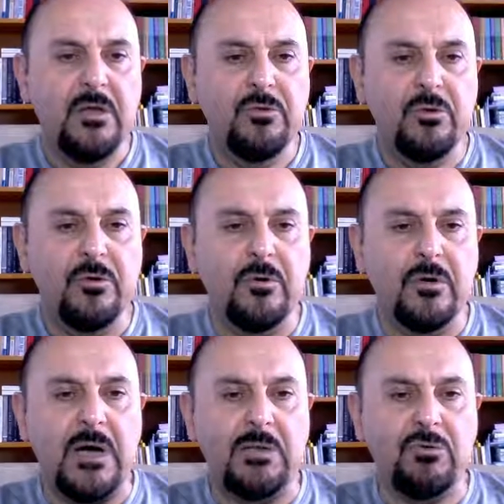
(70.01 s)
to
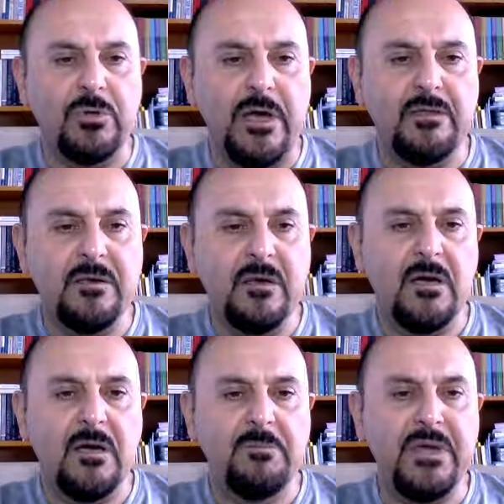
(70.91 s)
calculate
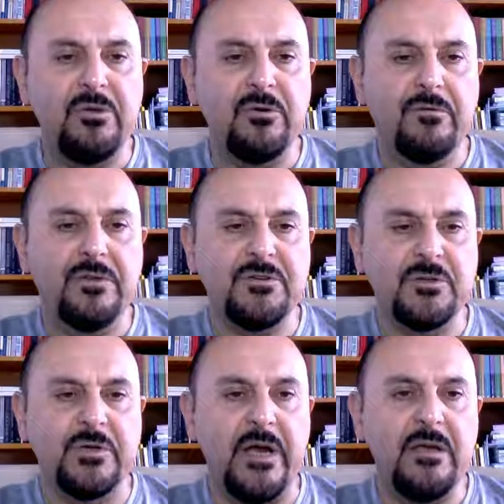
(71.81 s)
mean of this
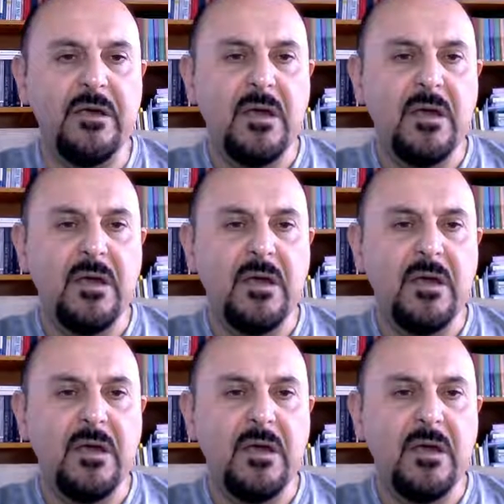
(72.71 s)
array.